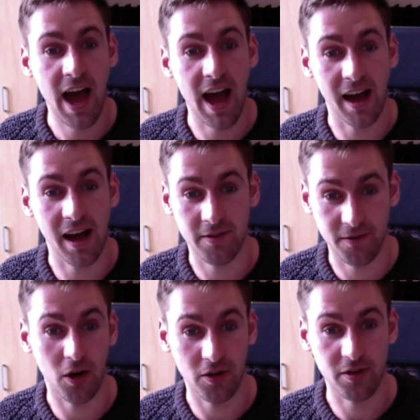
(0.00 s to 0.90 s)

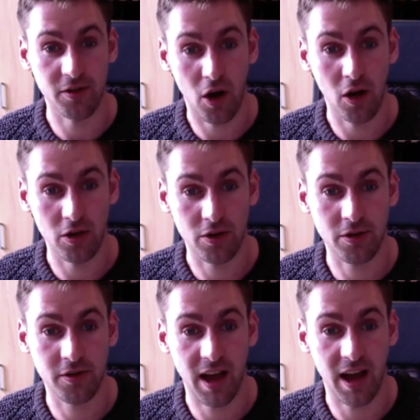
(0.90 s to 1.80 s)

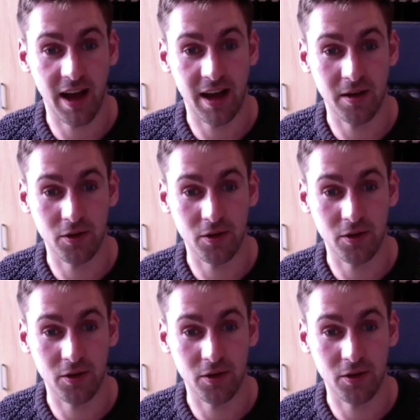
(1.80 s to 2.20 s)
$1,000